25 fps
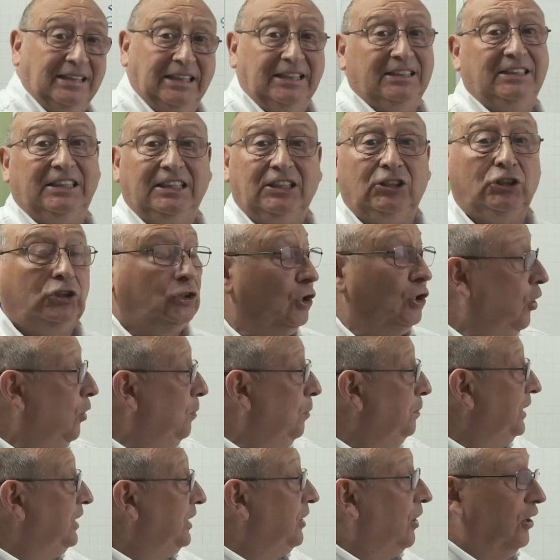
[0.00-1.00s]
this is so
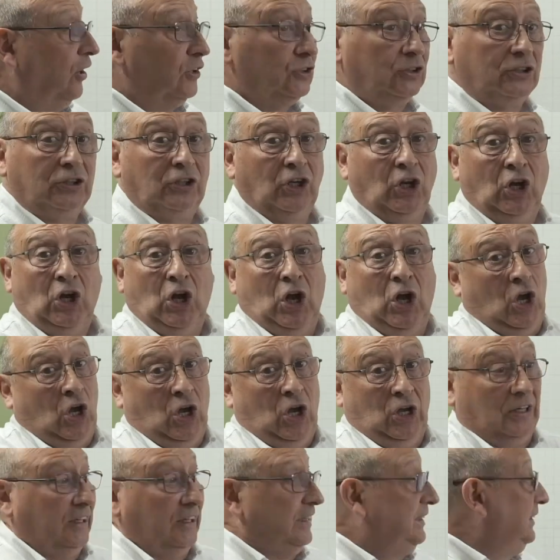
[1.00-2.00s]
because the